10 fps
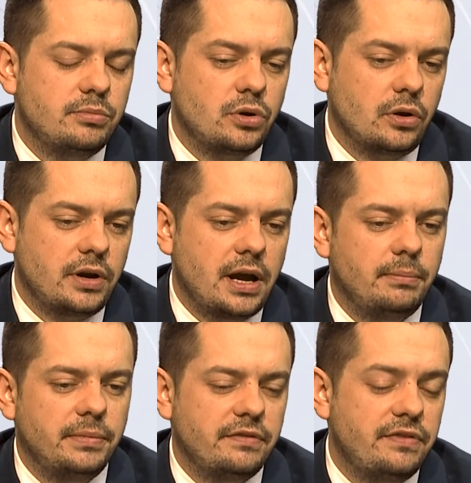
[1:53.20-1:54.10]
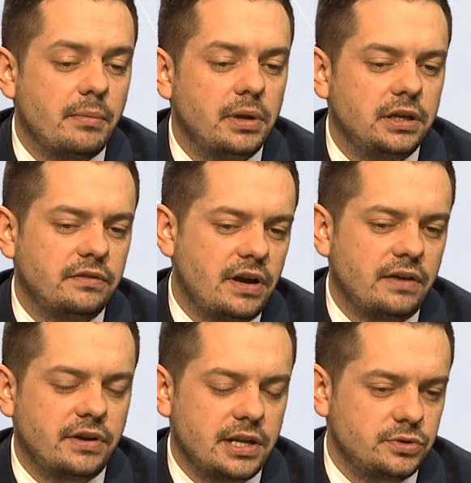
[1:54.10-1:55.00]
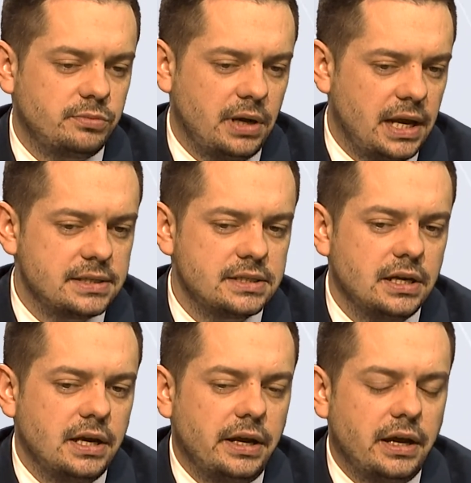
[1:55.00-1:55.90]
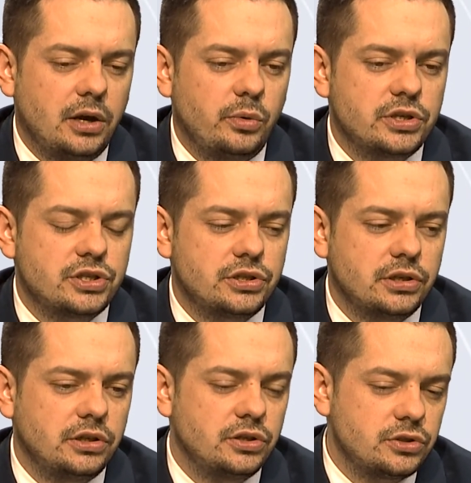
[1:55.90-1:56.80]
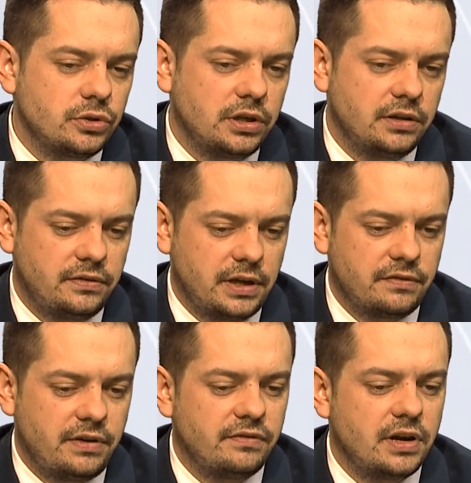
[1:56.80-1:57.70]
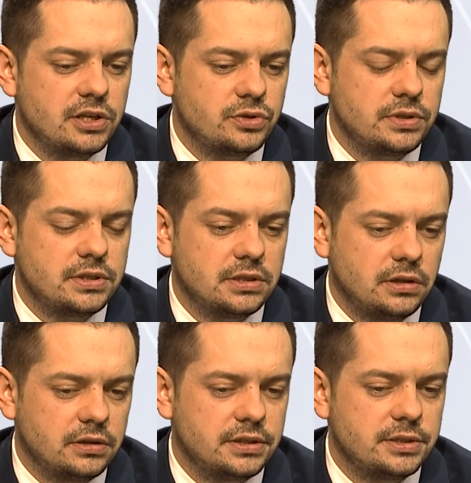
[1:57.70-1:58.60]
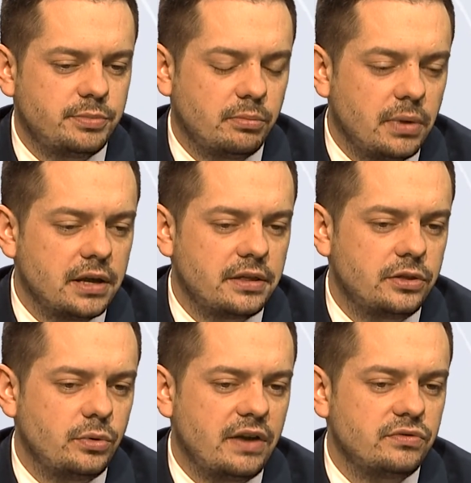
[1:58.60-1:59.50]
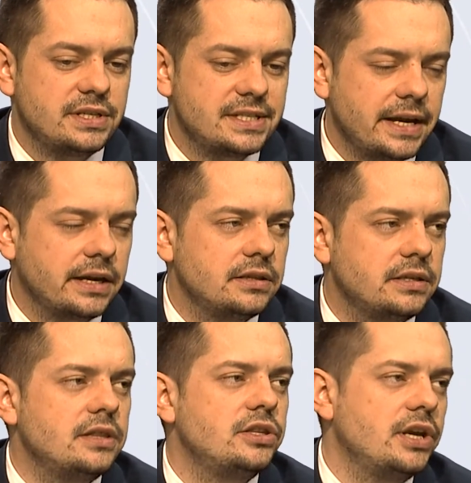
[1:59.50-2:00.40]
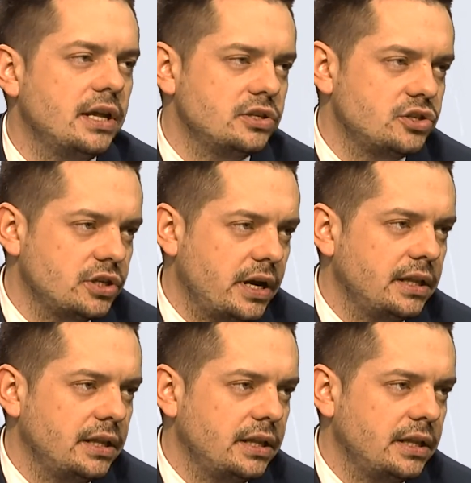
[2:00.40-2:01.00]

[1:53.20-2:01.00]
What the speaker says: program, the Family 500 Plus, which used to give like 500 zlotys per month to every second and the other child.